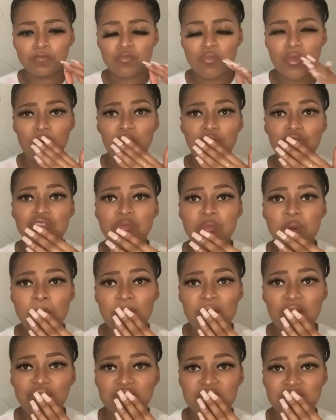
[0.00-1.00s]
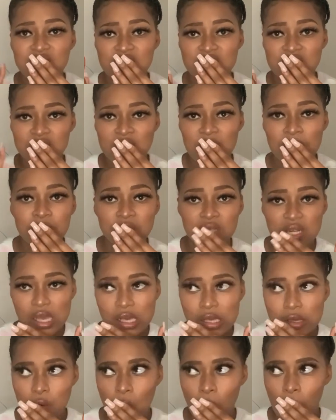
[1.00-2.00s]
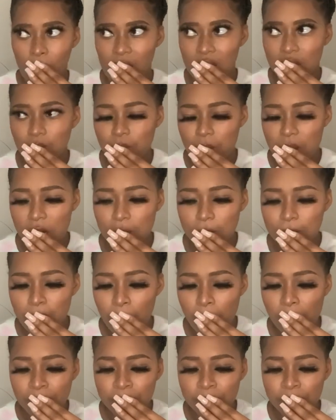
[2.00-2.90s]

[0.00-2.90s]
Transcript: don't remember if it's the same day or what, but